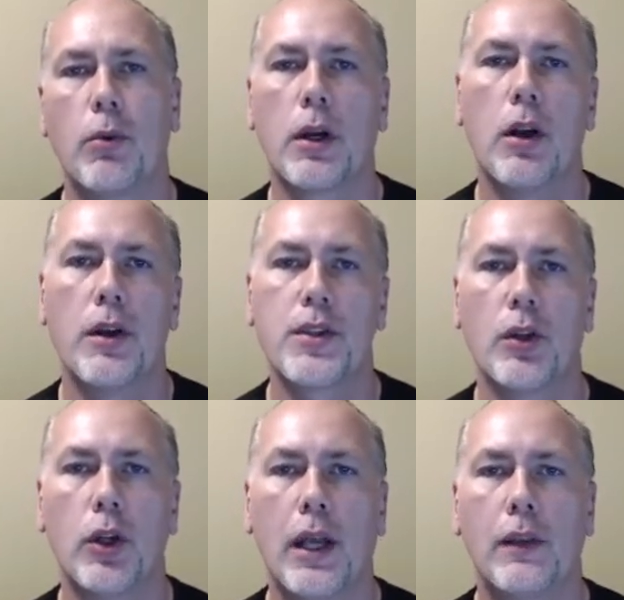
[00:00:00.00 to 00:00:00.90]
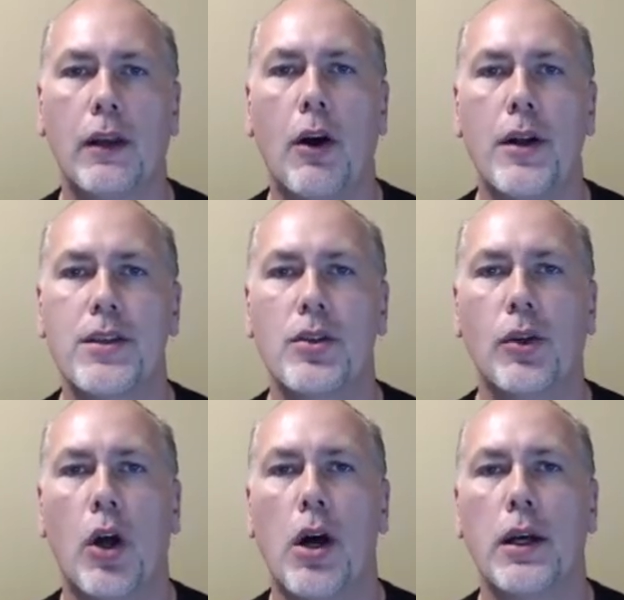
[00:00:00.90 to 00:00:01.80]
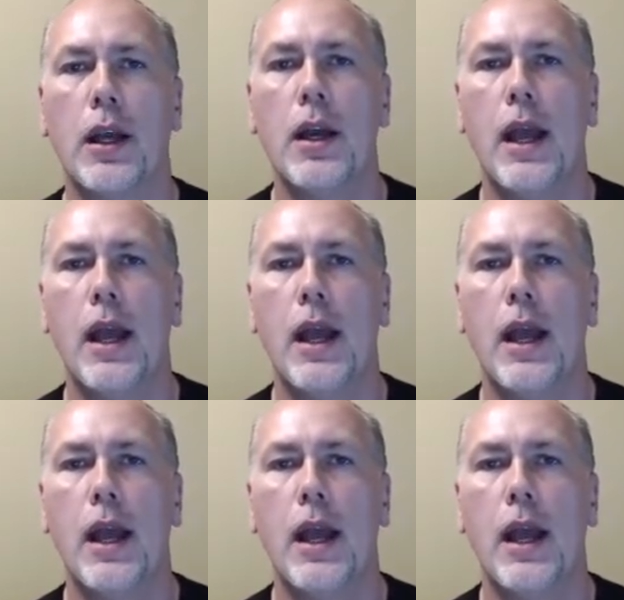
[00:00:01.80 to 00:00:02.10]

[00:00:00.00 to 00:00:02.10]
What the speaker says: We're going to also look at the console log